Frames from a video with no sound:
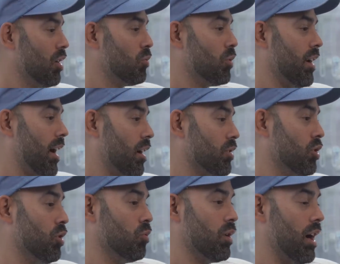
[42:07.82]
when I, you know,
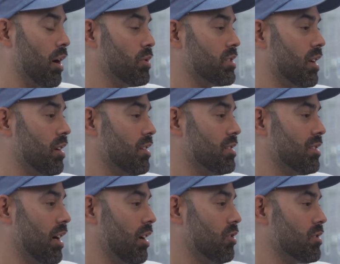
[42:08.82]
what I would say to
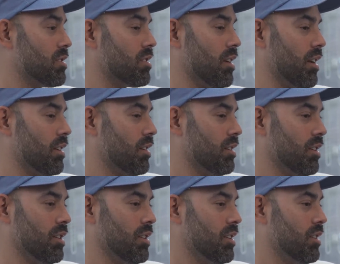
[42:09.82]
designers is like,
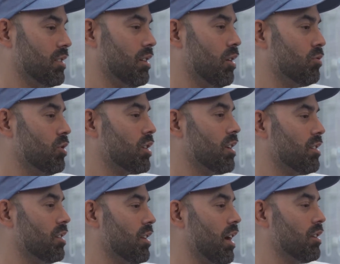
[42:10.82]
yo, look at the
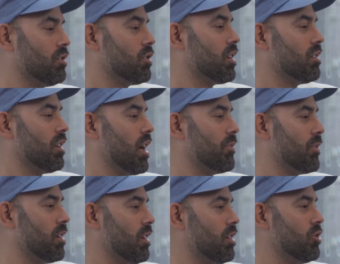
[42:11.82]
look at life in,
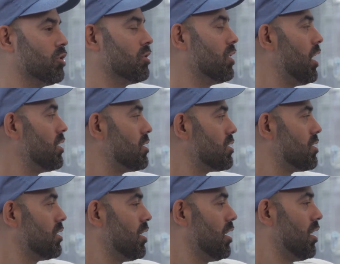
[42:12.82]
in your lens
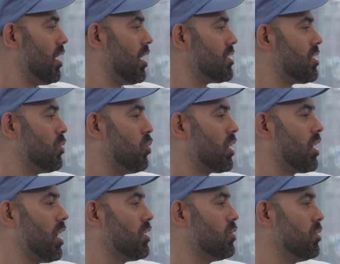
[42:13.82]
and say, what can I
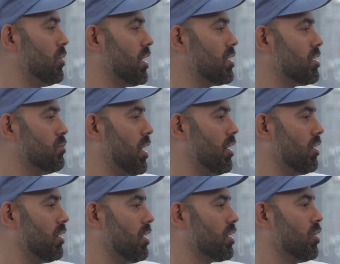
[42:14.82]
do to make this better?
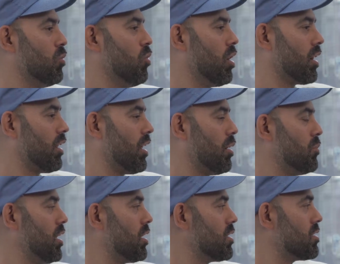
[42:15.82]
And then go walk into that
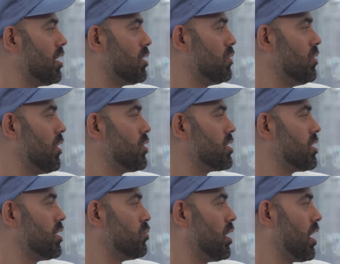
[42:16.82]
meeting and say, you've never
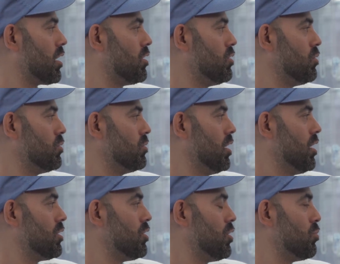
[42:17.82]
seen what I can do
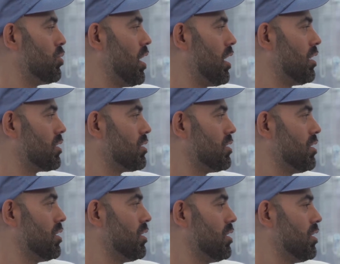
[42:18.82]
to your product,
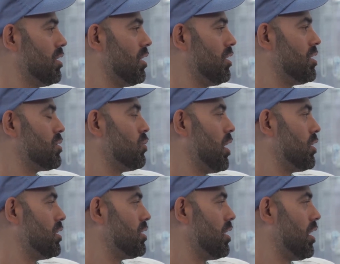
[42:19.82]
and this is why you
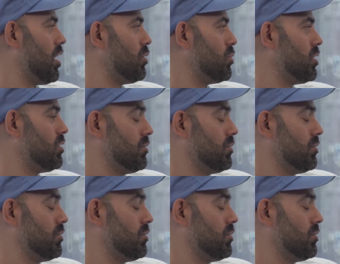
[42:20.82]
need to hire me.